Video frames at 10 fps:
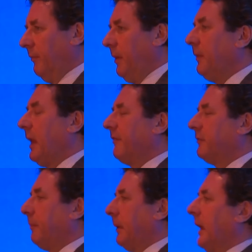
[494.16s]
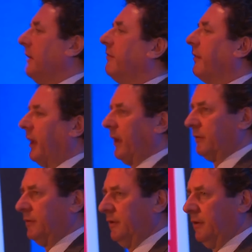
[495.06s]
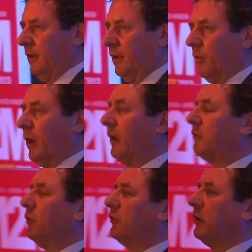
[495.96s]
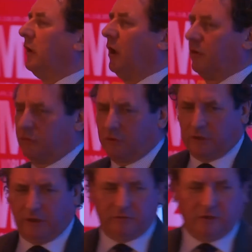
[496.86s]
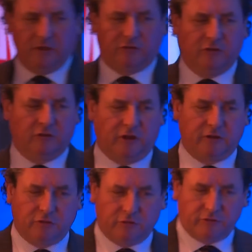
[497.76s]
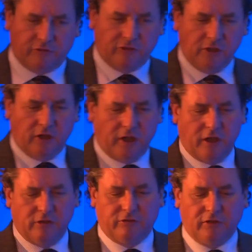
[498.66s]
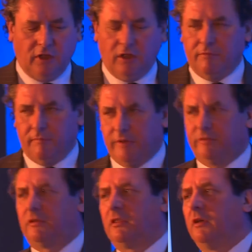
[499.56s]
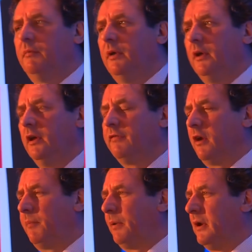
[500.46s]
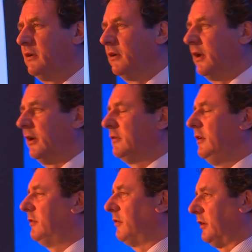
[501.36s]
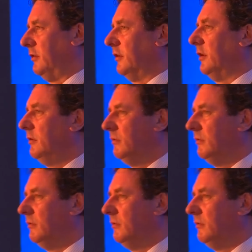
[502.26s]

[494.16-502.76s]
People have to plan for that. When I talk to large organisations and I talk to the CIOs, most of them have got a pretty good IT strategy.